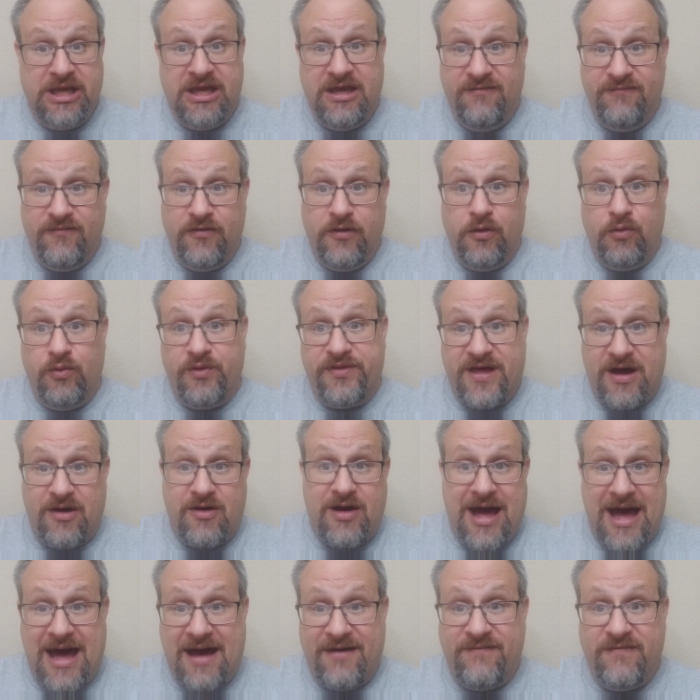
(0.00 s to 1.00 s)
Evil
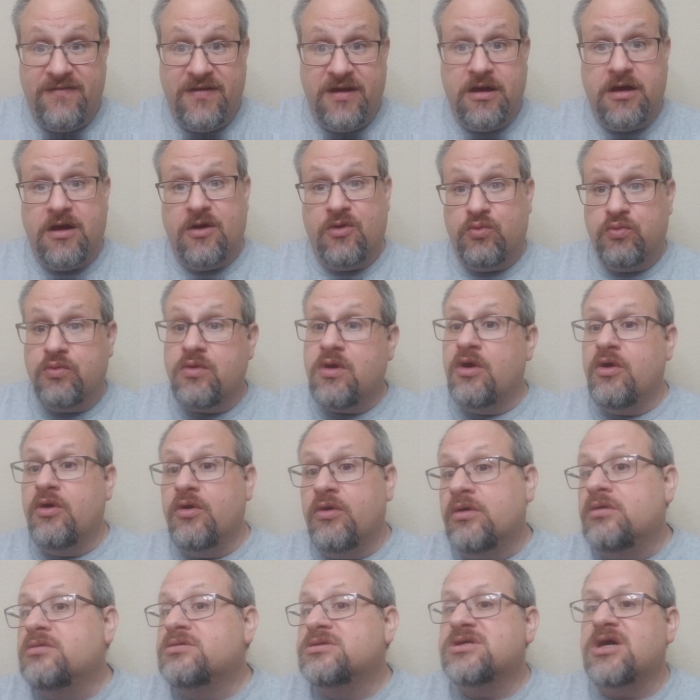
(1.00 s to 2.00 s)
without having a
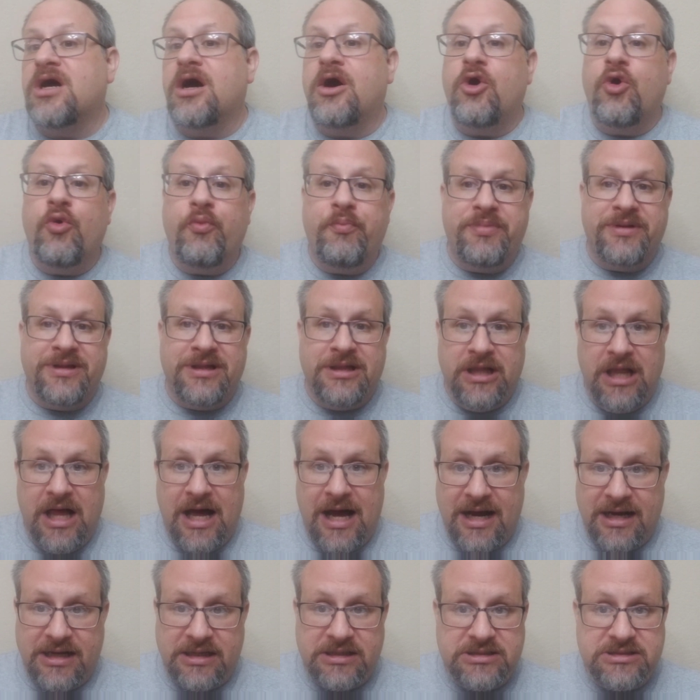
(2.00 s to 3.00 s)
rogue to open
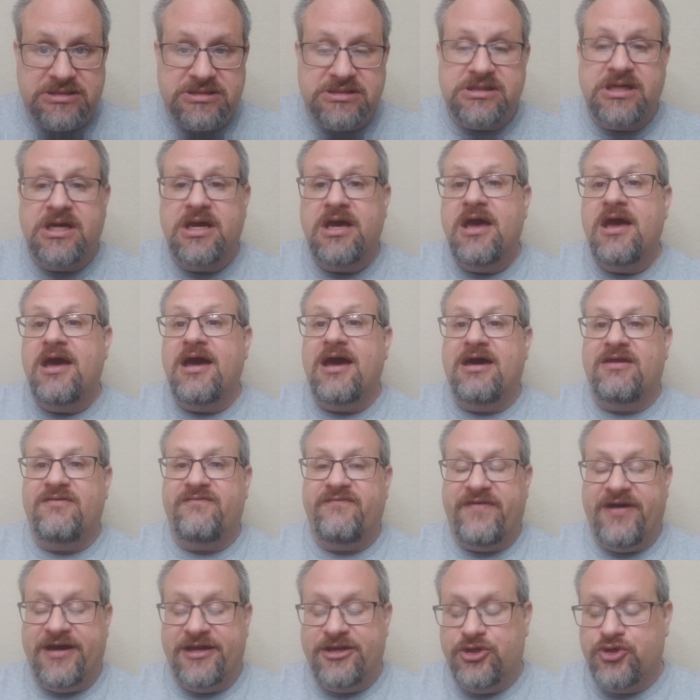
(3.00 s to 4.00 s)
locks
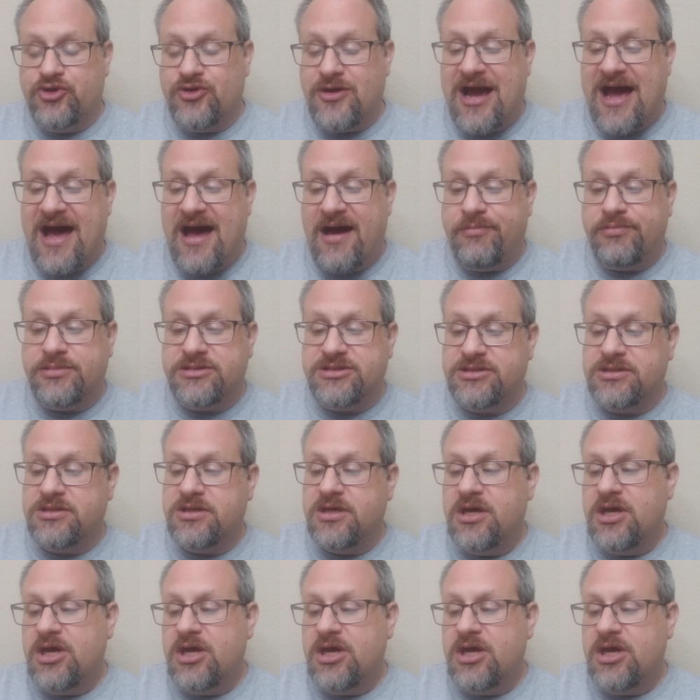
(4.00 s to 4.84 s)
and find traps.